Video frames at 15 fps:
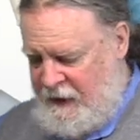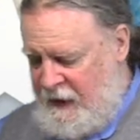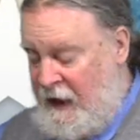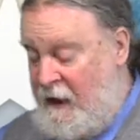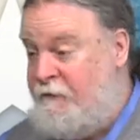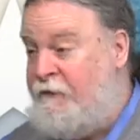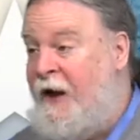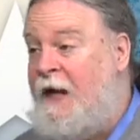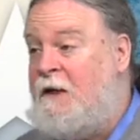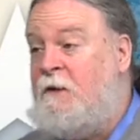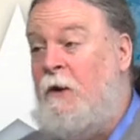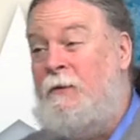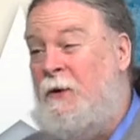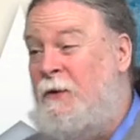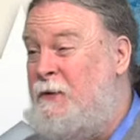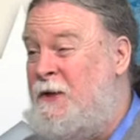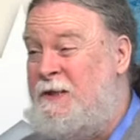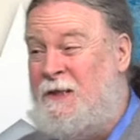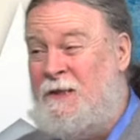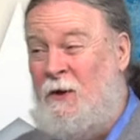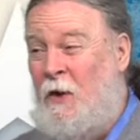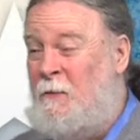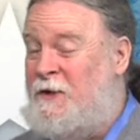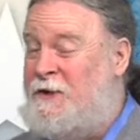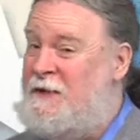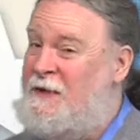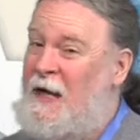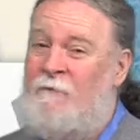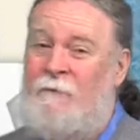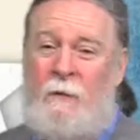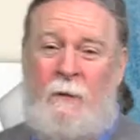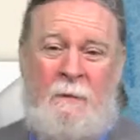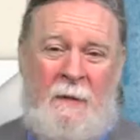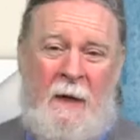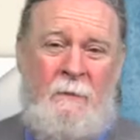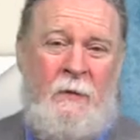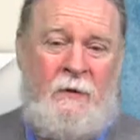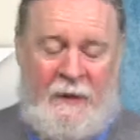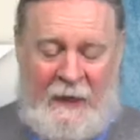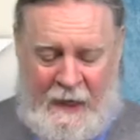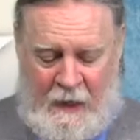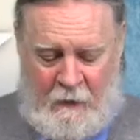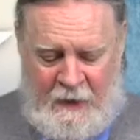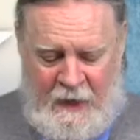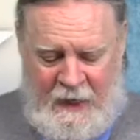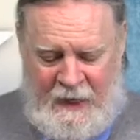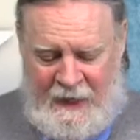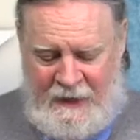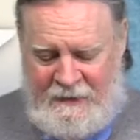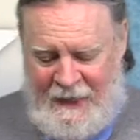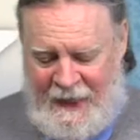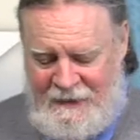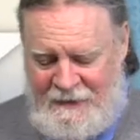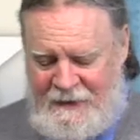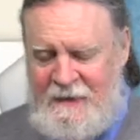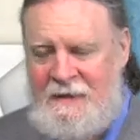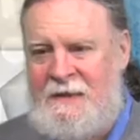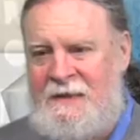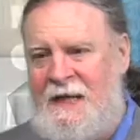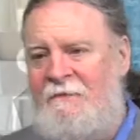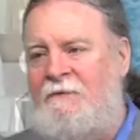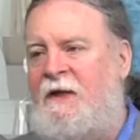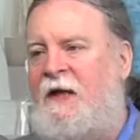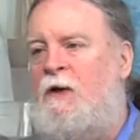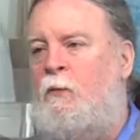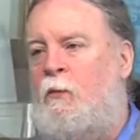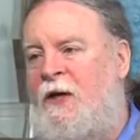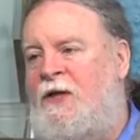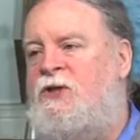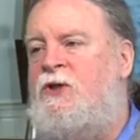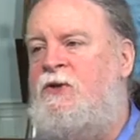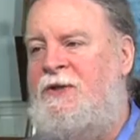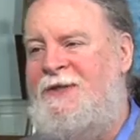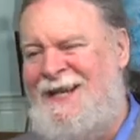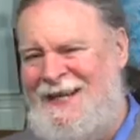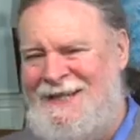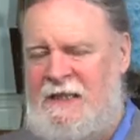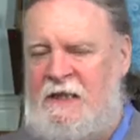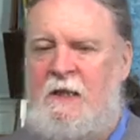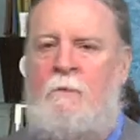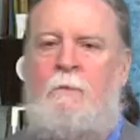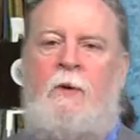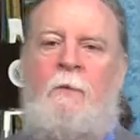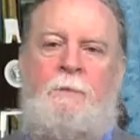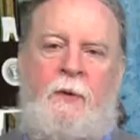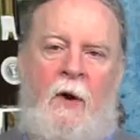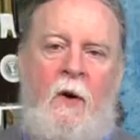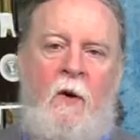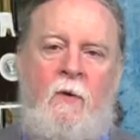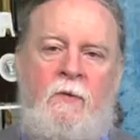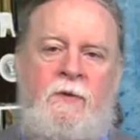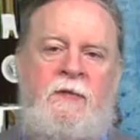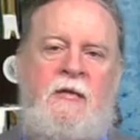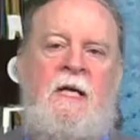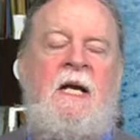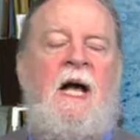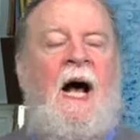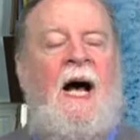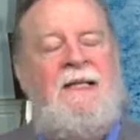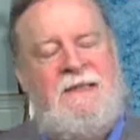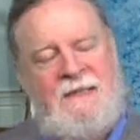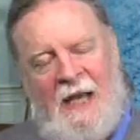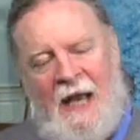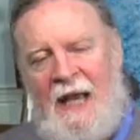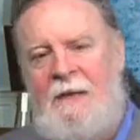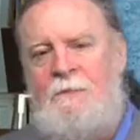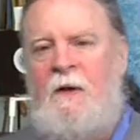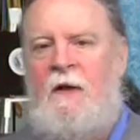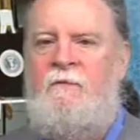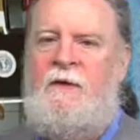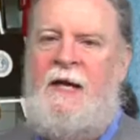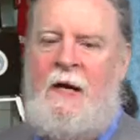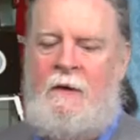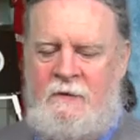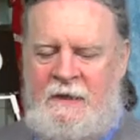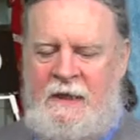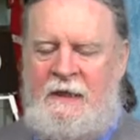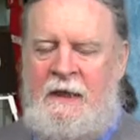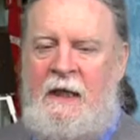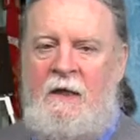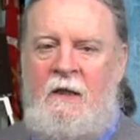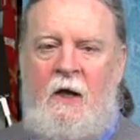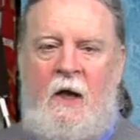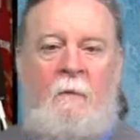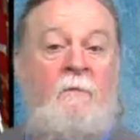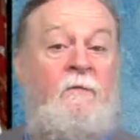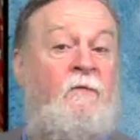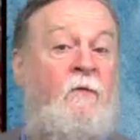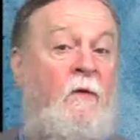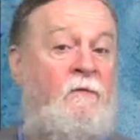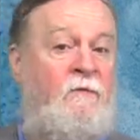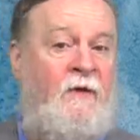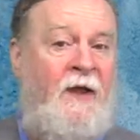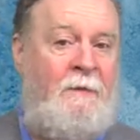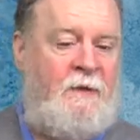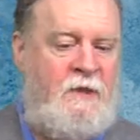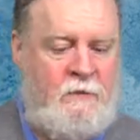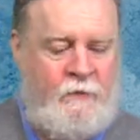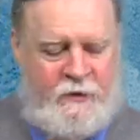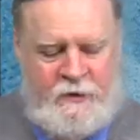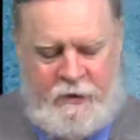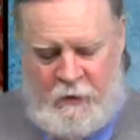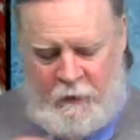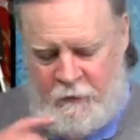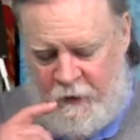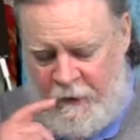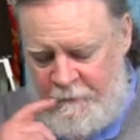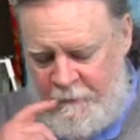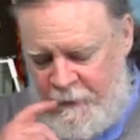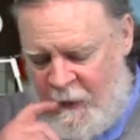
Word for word: In fact, although this is almost never remembered now, in 1970, Richard Nixon proposed a type of guaranteed income for families with children.